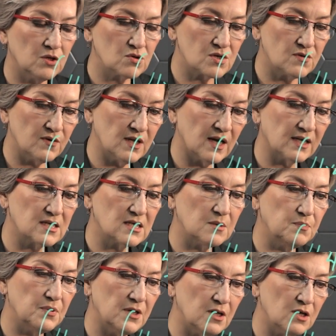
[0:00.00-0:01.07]
minus
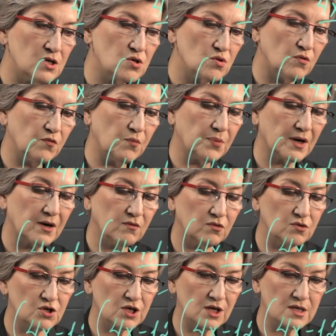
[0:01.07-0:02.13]
12. Move it
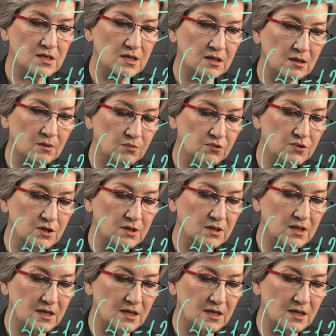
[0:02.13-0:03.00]
to the right side.